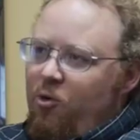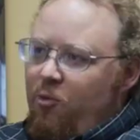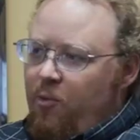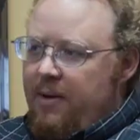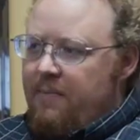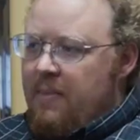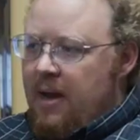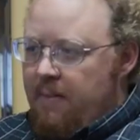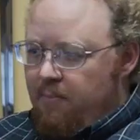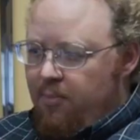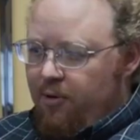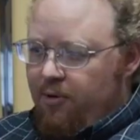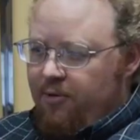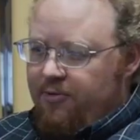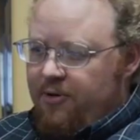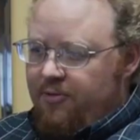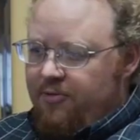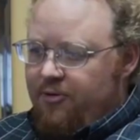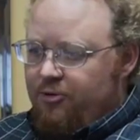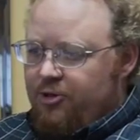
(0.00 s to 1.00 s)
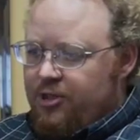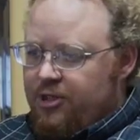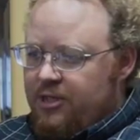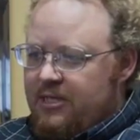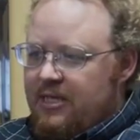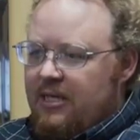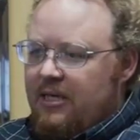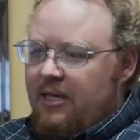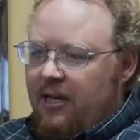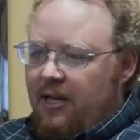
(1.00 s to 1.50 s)
remember that there's
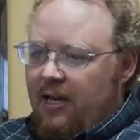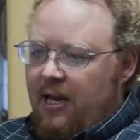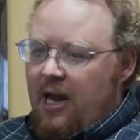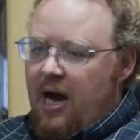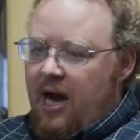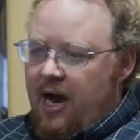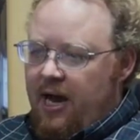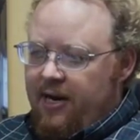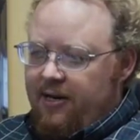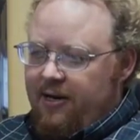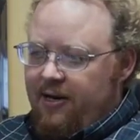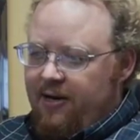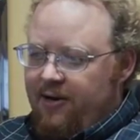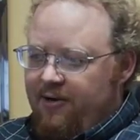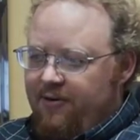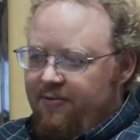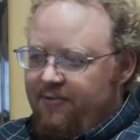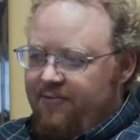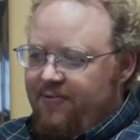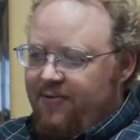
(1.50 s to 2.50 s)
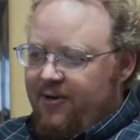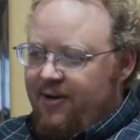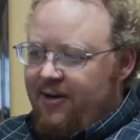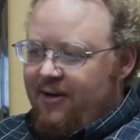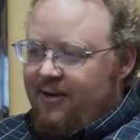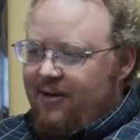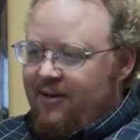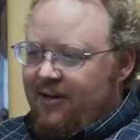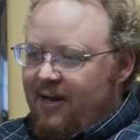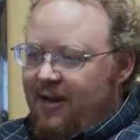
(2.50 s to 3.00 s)
still a lot of
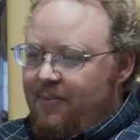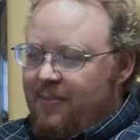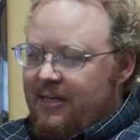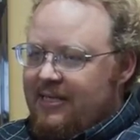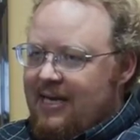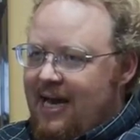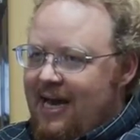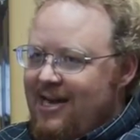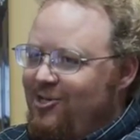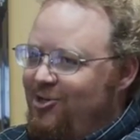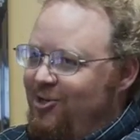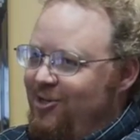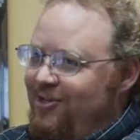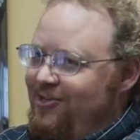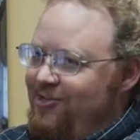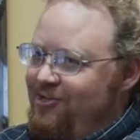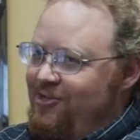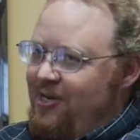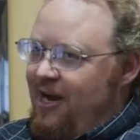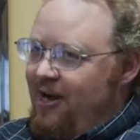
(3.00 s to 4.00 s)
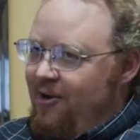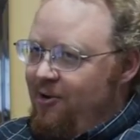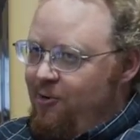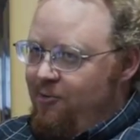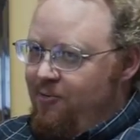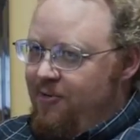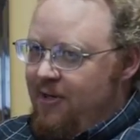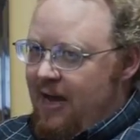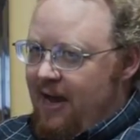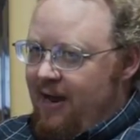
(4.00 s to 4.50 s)
limitations on
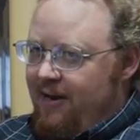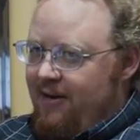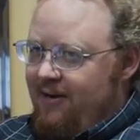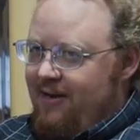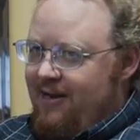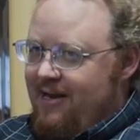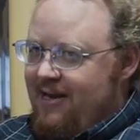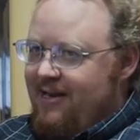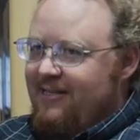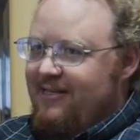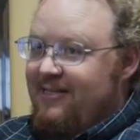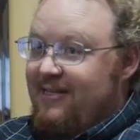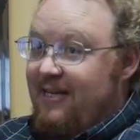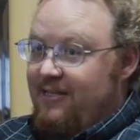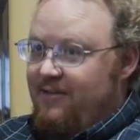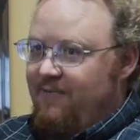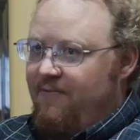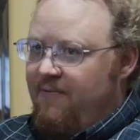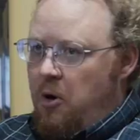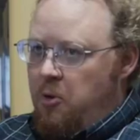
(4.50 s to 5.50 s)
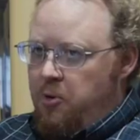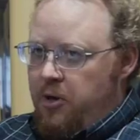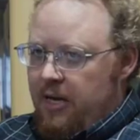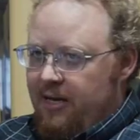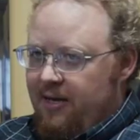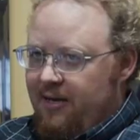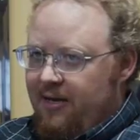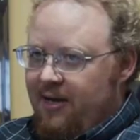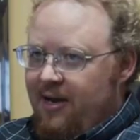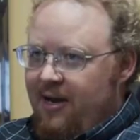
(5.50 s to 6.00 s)
who that is that's
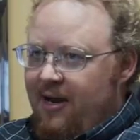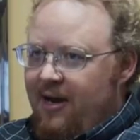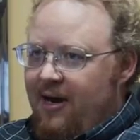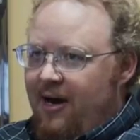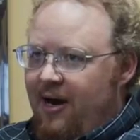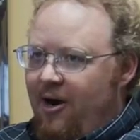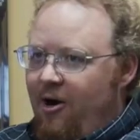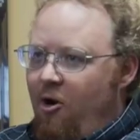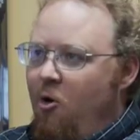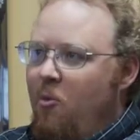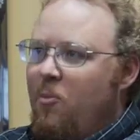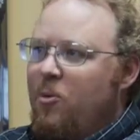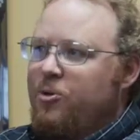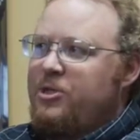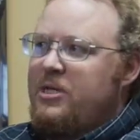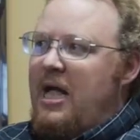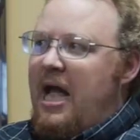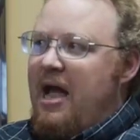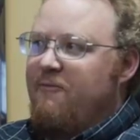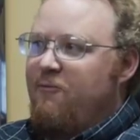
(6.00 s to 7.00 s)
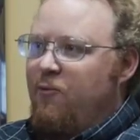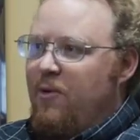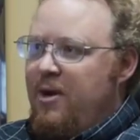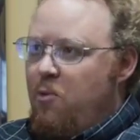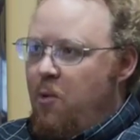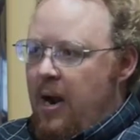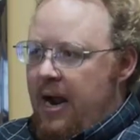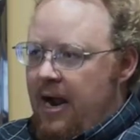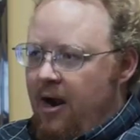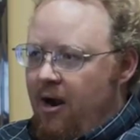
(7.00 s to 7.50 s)
voting. Almost
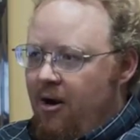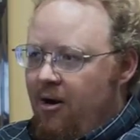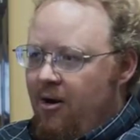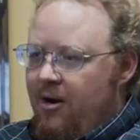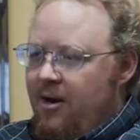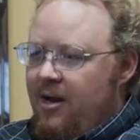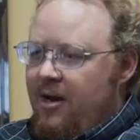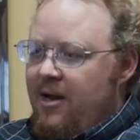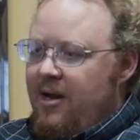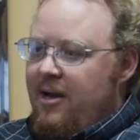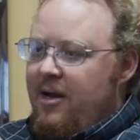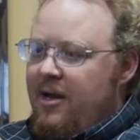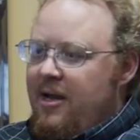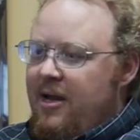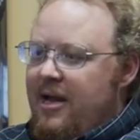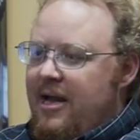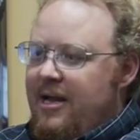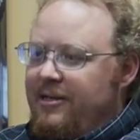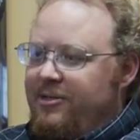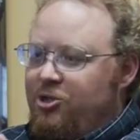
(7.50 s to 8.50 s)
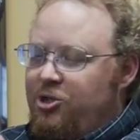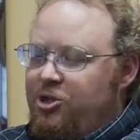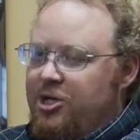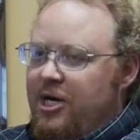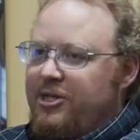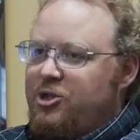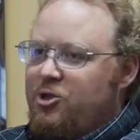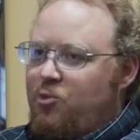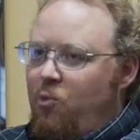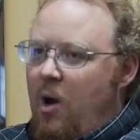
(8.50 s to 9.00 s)
everywhere, it's
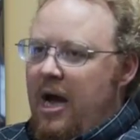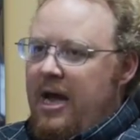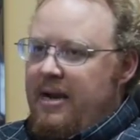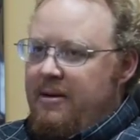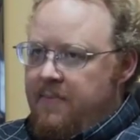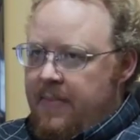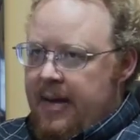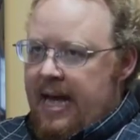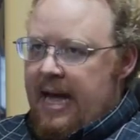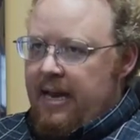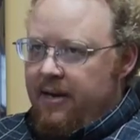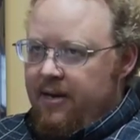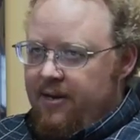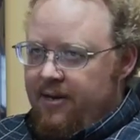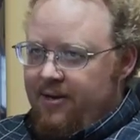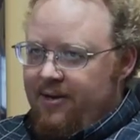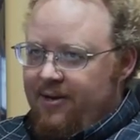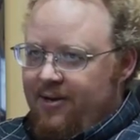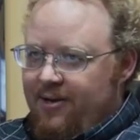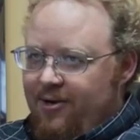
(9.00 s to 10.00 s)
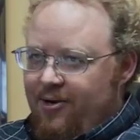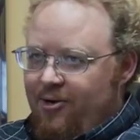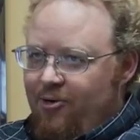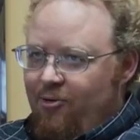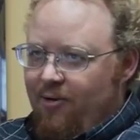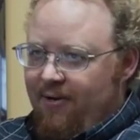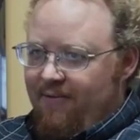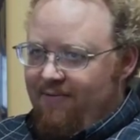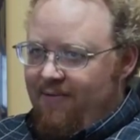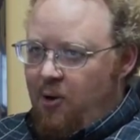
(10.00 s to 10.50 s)
just white men
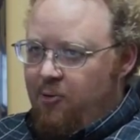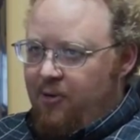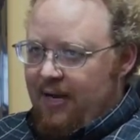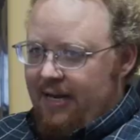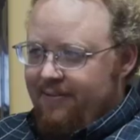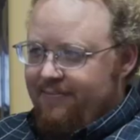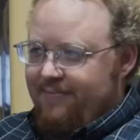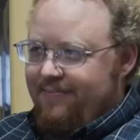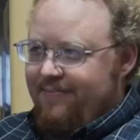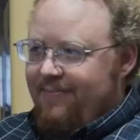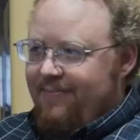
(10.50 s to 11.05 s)
who are voting.